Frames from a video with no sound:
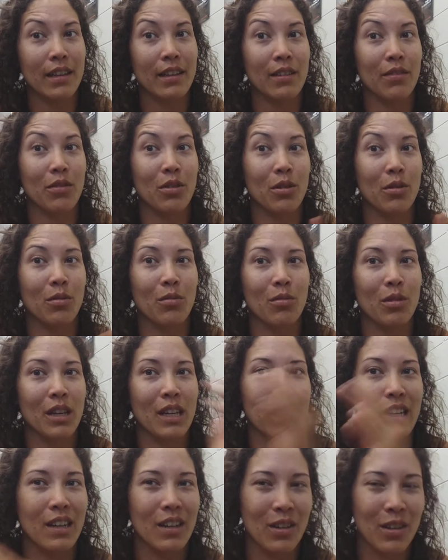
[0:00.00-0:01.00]
If you
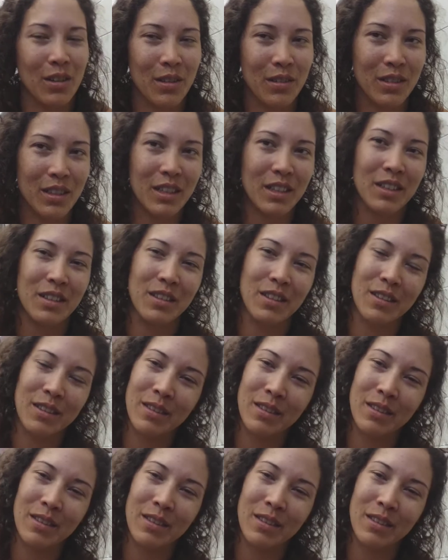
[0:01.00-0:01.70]
read all the